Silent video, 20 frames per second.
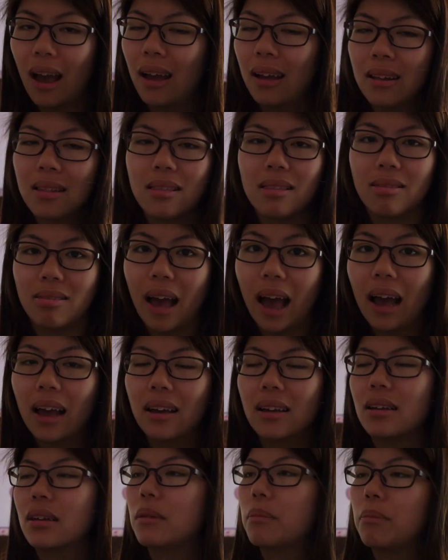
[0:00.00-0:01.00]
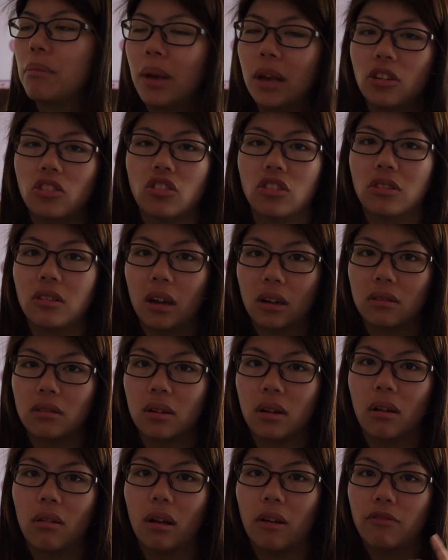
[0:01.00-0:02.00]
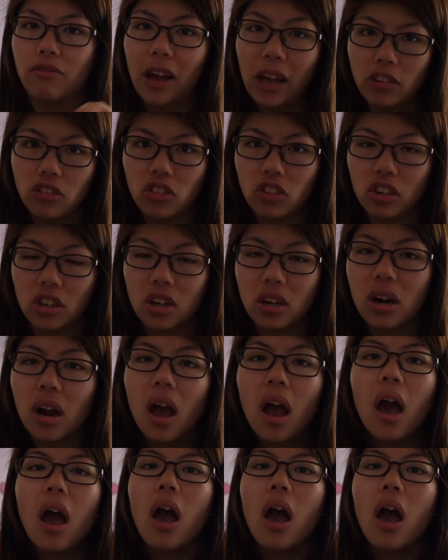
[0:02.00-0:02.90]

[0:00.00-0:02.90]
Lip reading: and that makes your texting a lot faster.